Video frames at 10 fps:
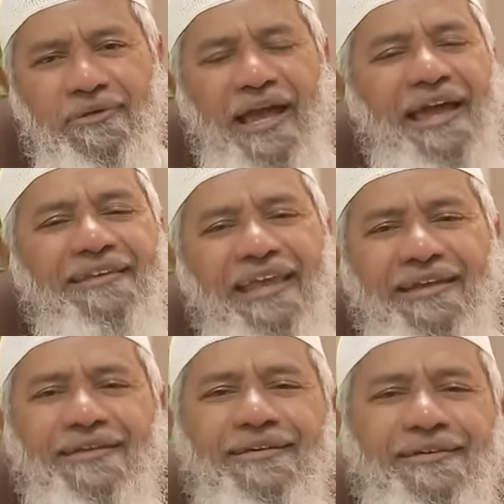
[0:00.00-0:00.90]
And
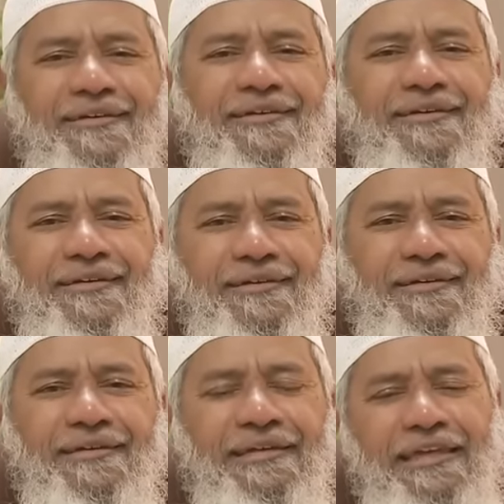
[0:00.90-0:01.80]
yet,
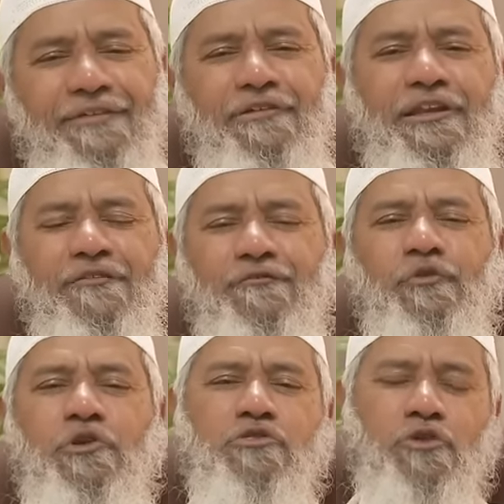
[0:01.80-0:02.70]
even if
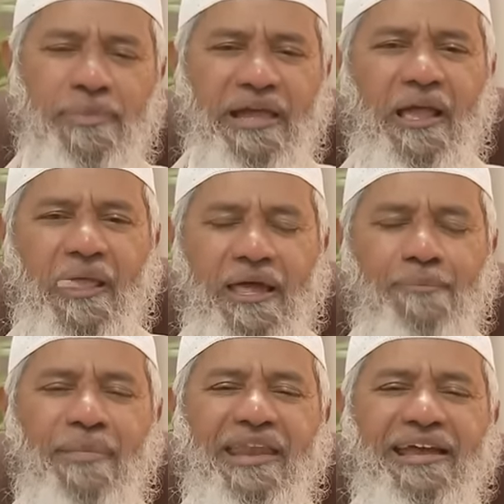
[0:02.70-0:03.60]
you disobey,
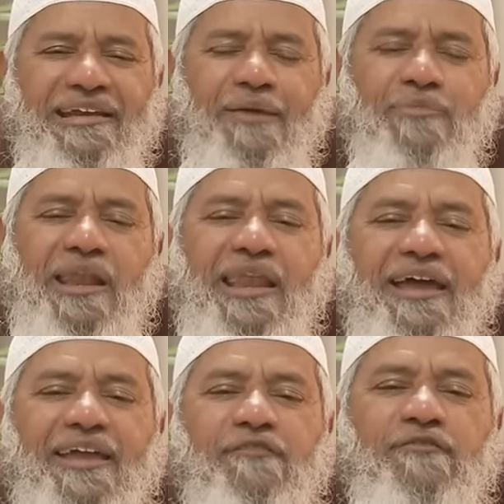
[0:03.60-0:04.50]
many a time
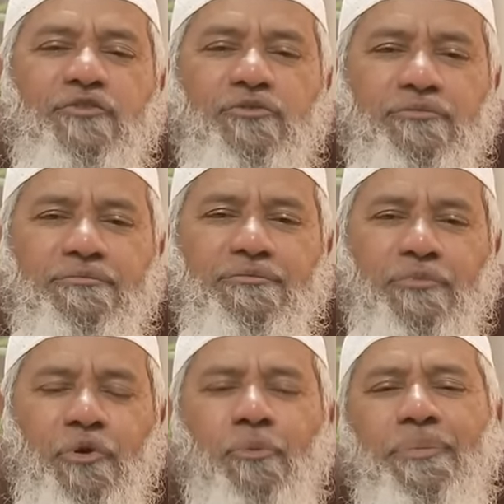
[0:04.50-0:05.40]
Allah gives you
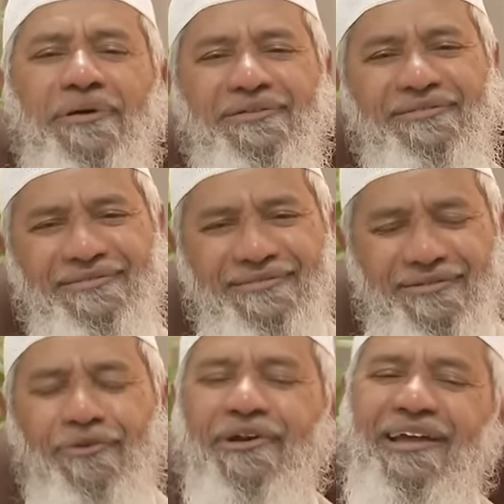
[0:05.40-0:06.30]
rope.
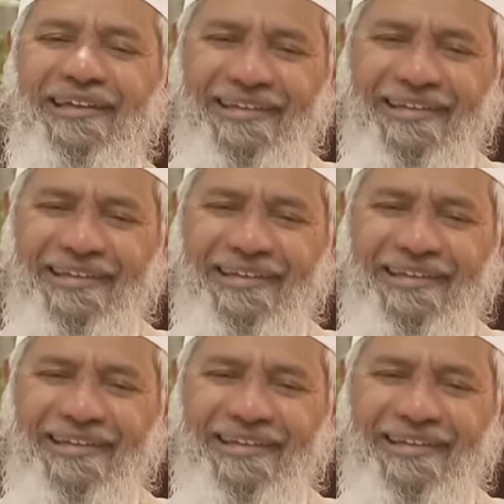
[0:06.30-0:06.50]
Okay,